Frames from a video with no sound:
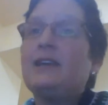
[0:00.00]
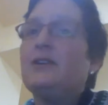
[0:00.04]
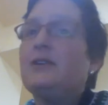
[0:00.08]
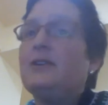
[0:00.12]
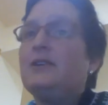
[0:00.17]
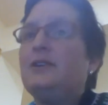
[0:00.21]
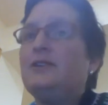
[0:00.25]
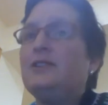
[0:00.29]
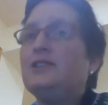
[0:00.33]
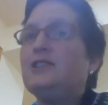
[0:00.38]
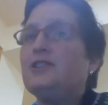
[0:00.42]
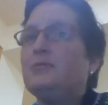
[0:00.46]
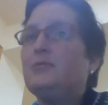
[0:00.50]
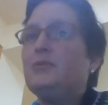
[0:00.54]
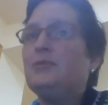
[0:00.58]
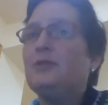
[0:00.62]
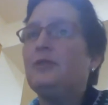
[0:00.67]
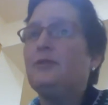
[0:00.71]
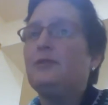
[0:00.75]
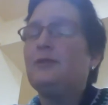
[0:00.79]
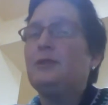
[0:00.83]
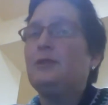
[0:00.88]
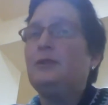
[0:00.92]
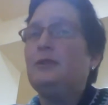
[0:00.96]
agriculture
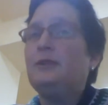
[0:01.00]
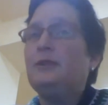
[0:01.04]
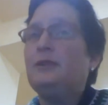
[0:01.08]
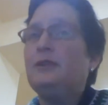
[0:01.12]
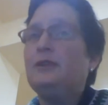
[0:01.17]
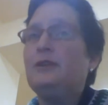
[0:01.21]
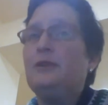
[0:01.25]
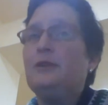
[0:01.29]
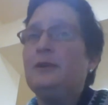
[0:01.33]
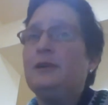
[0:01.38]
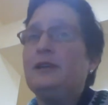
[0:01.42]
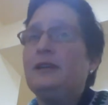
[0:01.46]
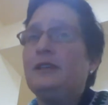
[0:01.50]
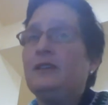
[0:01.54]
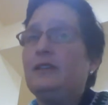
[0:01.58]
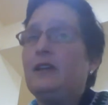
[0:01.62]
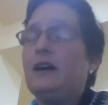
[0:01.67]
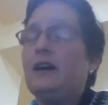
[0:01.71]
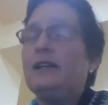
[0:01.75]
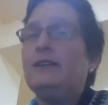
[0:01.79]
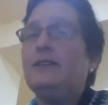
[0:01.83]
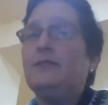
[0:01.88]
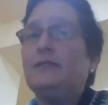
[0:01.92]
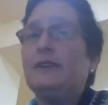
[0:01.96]
portfolio in a
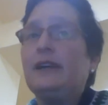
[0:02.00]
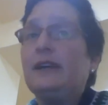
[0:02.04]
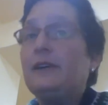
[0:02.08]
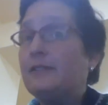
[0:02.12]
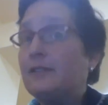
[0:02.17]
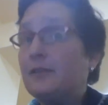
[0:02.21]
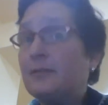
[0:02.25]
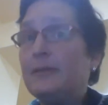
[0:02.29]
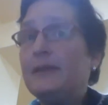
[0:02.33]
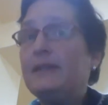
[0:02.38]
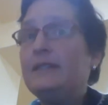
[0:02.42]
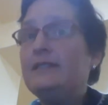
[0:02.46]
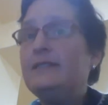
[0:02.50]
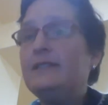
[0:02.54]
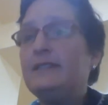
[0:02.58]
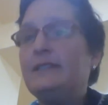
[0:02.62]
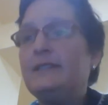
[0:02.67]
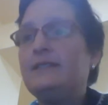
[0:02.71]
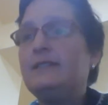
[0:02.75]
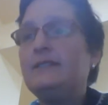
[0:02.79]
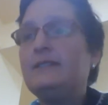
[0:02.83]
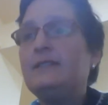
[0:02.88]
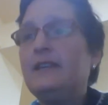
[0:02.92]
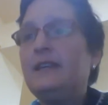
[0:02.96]
lot of governments
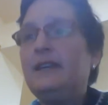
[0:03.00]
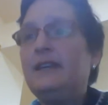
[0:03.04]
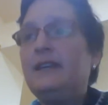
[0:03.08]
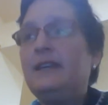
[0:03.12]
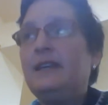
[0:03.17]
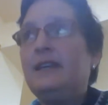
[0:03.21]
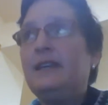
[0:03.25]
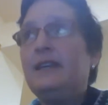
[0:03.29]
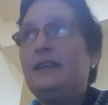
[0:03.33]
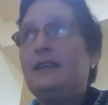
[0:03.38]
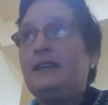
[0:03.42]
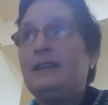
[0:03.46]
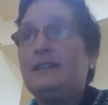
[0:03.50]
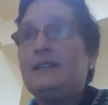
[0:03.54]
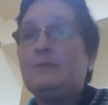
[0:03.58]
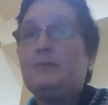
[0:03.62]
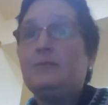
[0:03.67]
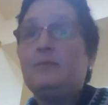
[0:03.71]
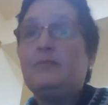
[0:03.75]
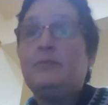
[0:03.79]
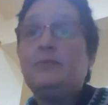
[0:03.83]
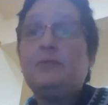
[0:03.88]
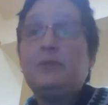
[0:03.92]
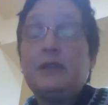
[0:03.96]
is
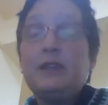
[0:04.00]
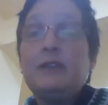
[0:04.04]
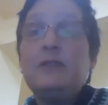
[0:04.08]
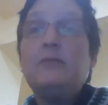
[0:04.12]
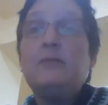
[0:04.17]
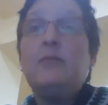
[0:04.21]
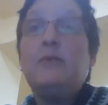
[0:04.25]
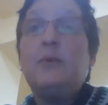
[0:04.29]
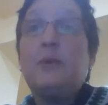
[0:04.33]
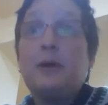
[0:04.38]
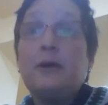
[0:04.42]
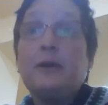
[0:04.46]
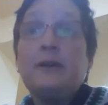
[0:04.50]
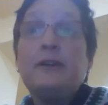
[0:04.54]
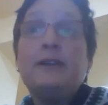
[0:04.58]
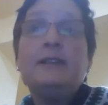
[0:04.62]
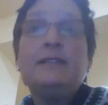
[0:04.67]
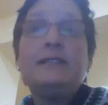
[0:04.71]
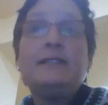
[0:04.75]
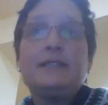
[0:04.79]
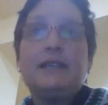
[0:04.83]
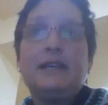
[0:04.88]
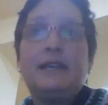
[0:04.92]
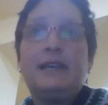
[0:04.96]
pretty
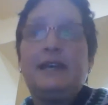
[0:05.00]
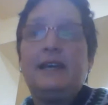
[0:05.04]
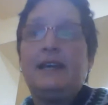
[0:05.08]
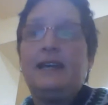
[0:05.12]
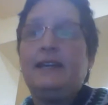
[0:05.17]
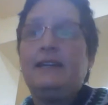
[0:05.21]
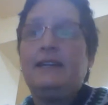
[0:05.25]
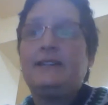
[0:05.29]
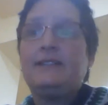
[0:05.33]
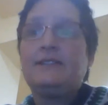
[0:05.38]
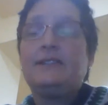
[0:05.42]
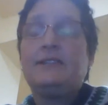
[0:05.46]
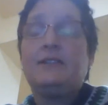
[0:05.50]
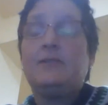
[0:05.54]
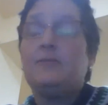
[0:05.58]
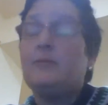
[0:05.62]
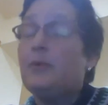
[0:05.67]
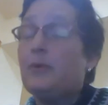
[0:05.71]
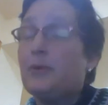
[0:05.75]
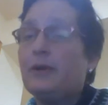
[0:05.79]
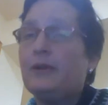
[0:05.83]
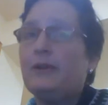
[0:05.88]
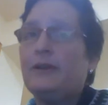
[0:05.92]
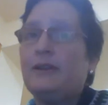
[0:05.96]
important. It's an
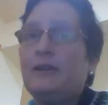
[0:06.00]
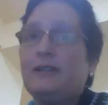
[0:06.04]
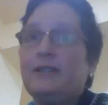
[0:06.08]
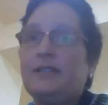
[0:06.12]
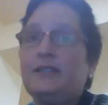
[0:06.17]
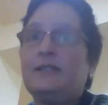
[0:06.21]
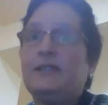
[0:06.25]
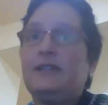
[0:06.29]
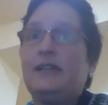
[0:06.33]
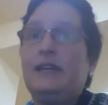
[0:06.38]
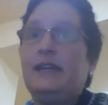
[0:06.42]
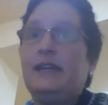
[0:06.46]
important